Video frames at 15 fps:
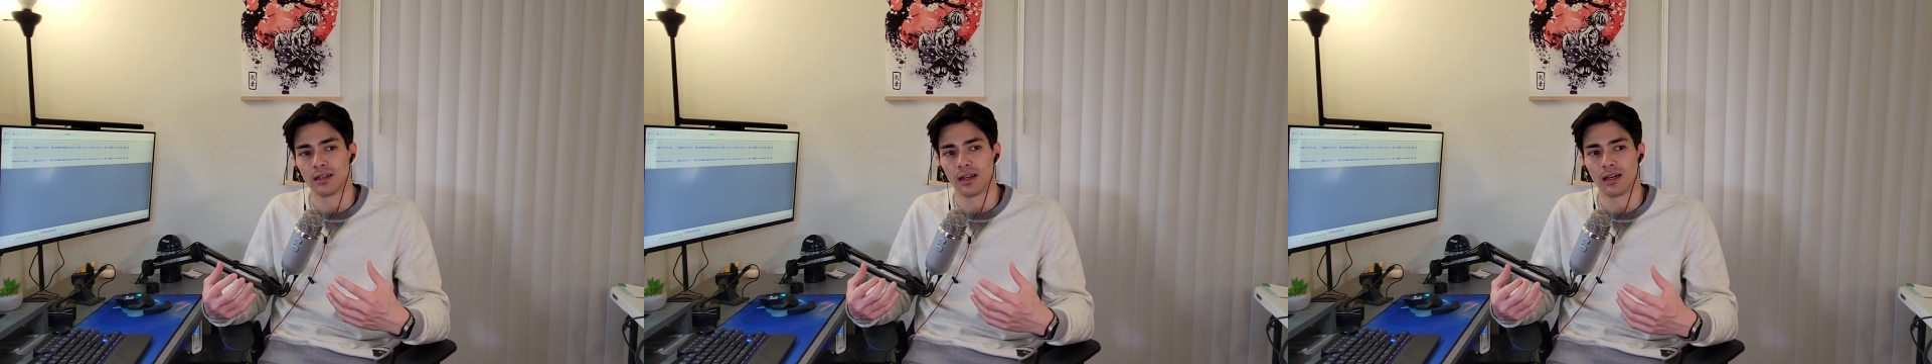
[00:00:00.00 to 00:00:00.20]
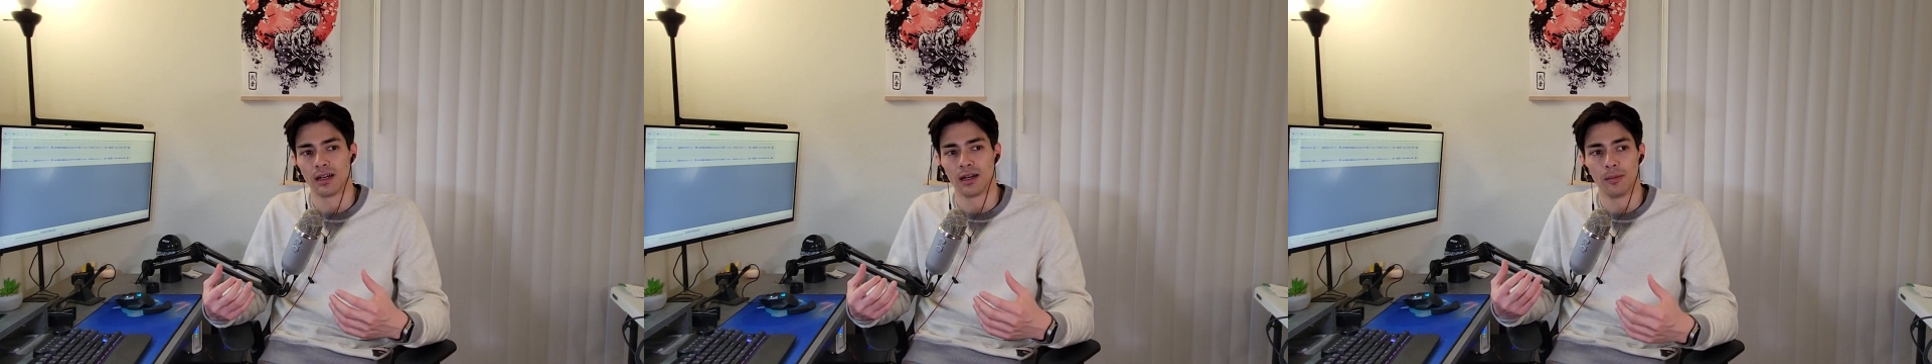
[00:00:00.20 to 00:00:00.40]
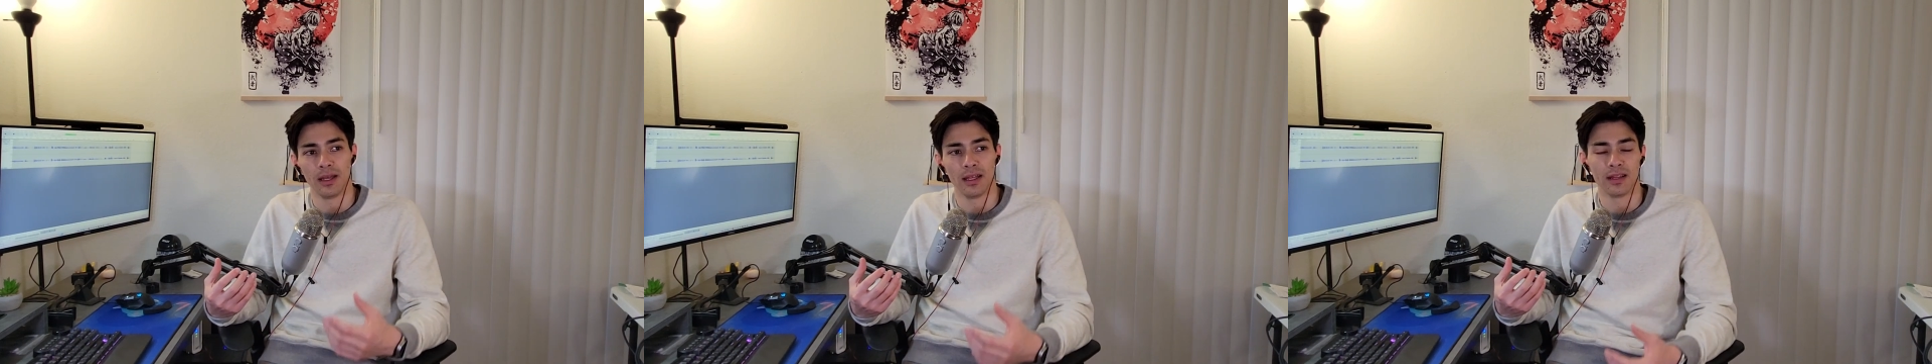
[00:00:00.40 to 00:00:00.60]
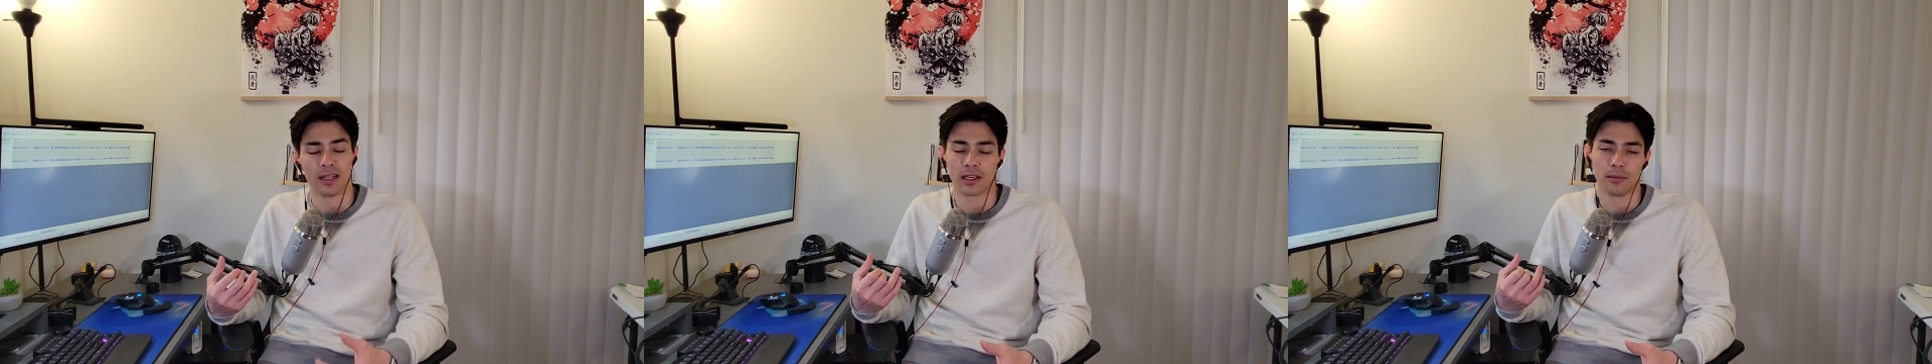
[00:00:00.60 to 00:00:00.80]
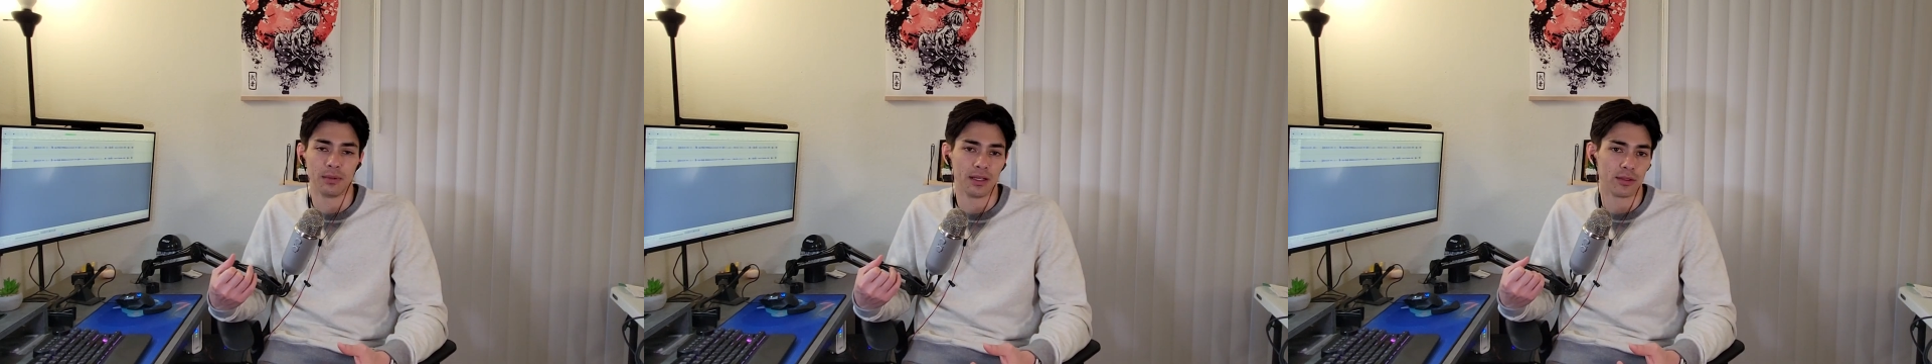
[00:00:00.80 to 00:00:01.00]
and
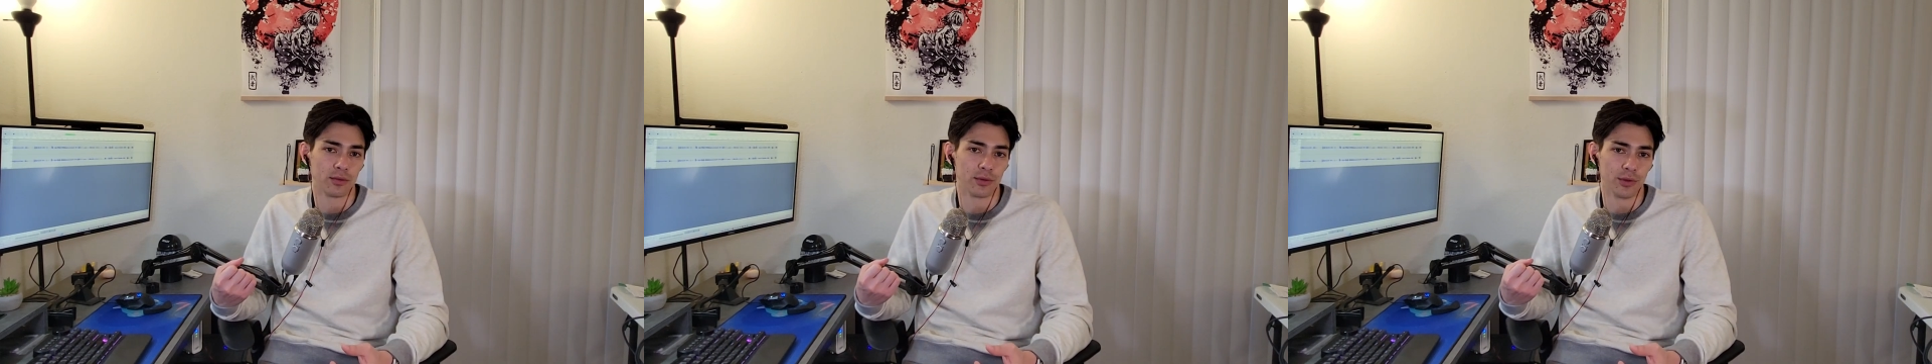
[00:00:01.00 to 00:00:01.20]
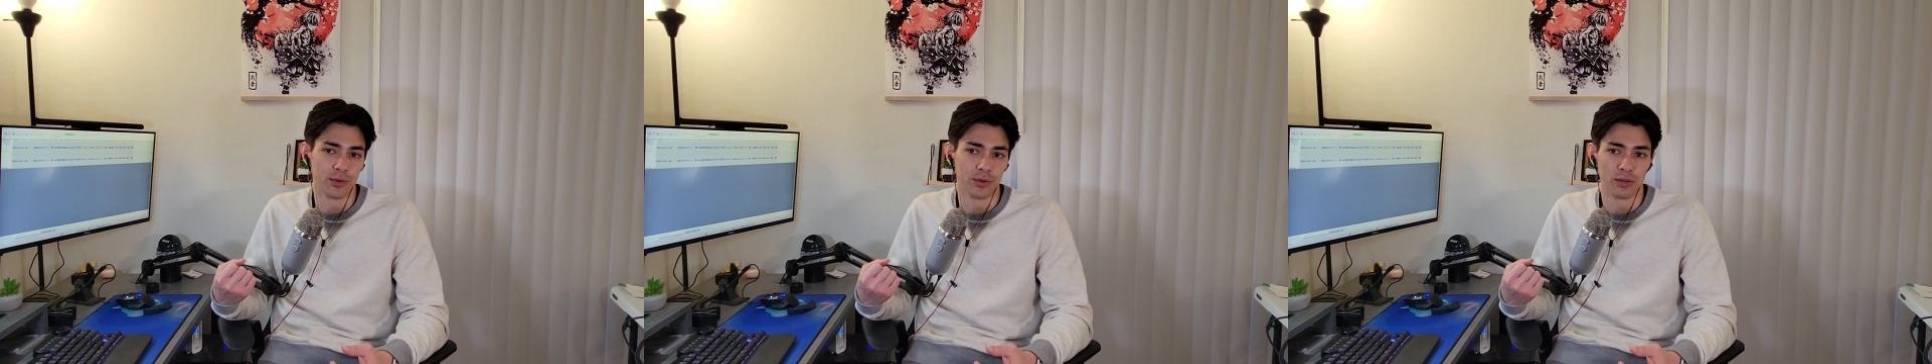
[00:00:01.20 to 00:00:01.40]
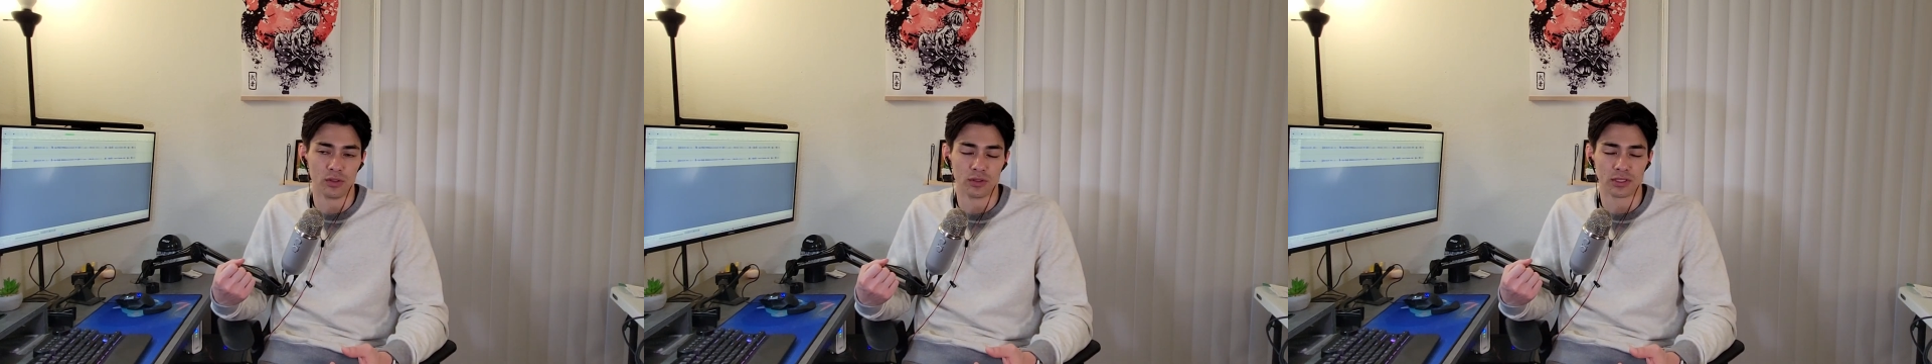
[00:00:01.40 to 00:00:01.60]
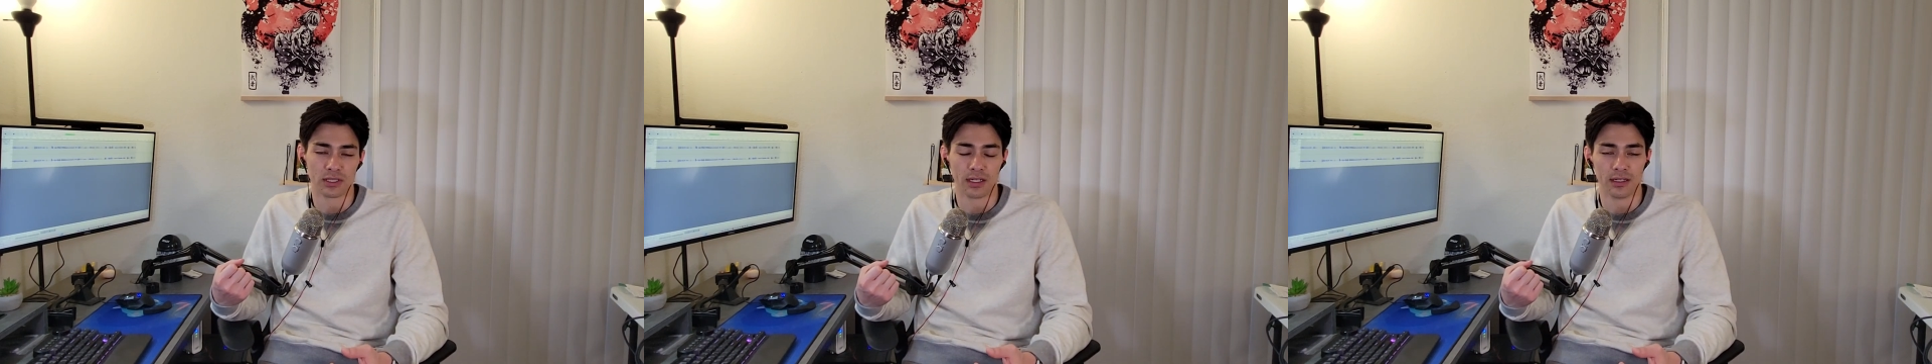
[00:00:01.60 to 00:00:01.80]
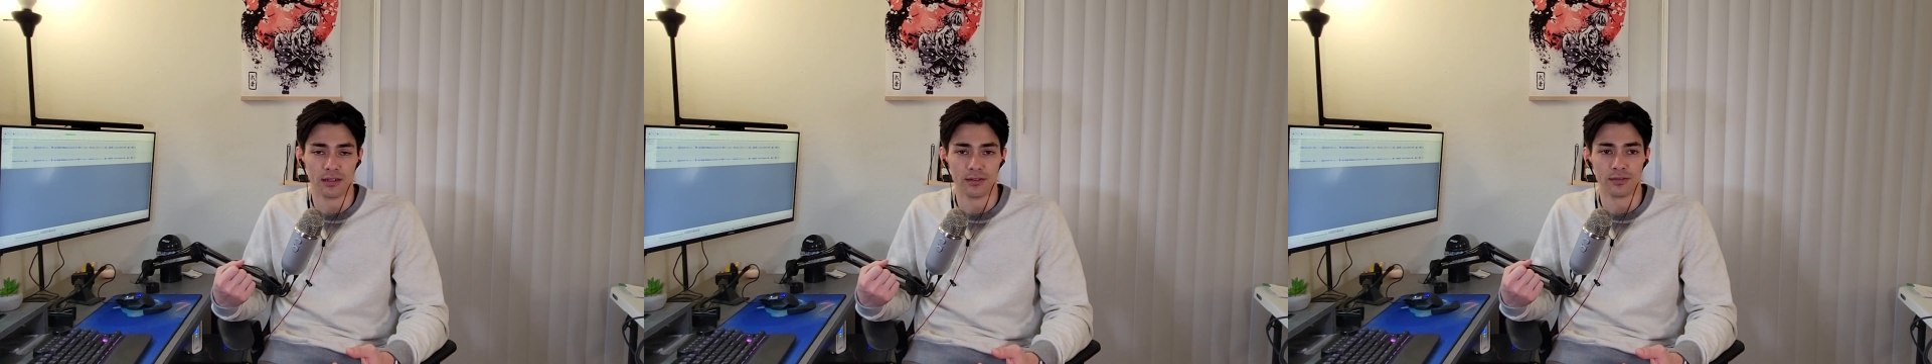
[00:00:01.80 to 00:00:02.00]
that could be through use
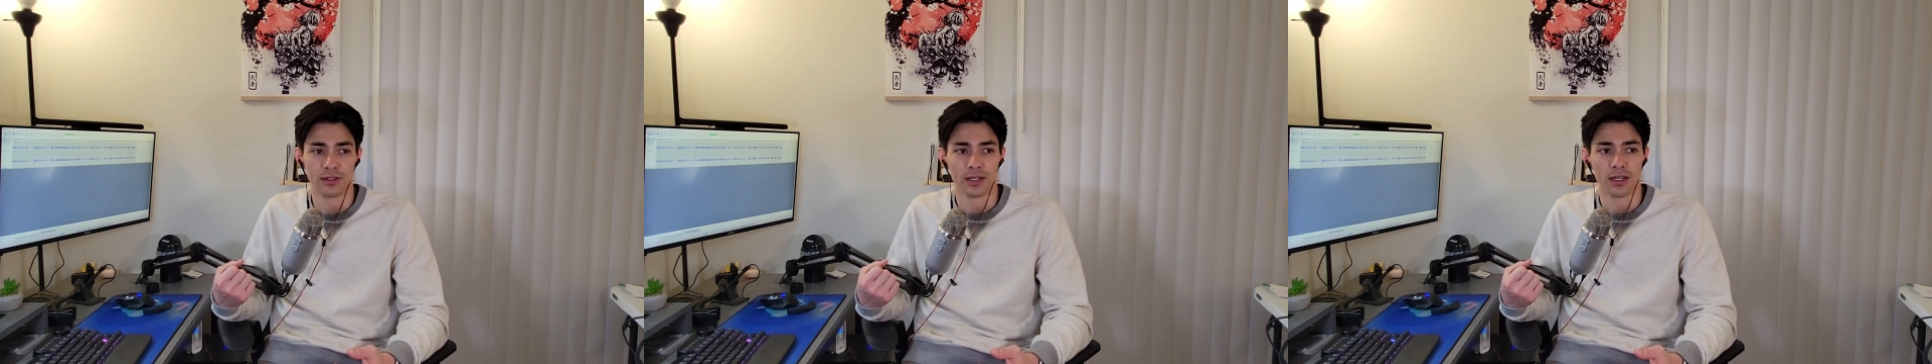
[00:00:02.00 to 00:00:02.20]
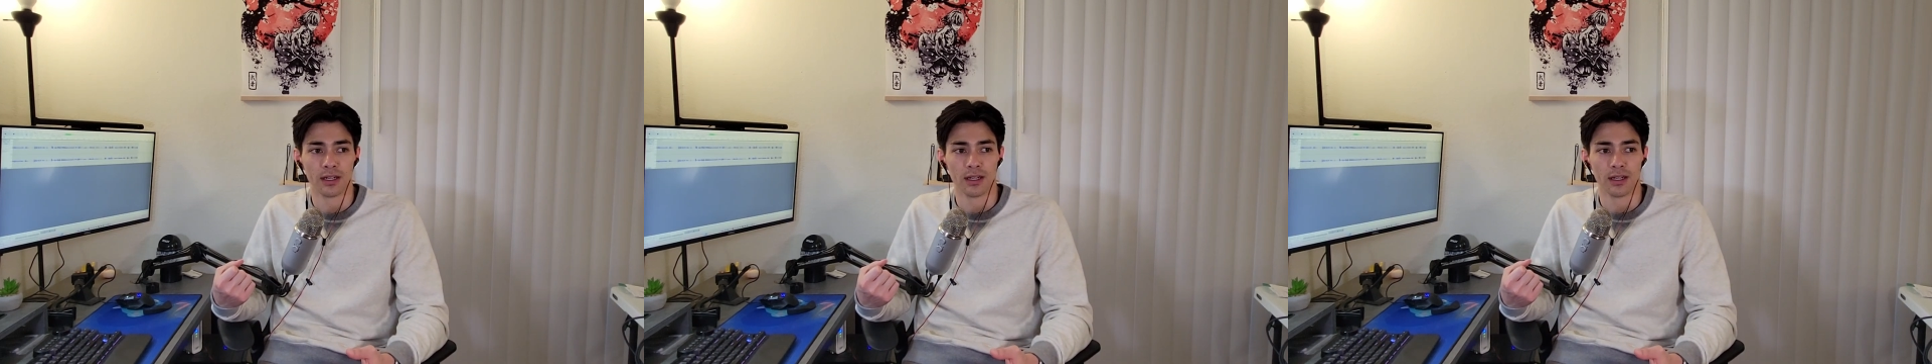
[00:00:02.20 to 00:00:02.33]
of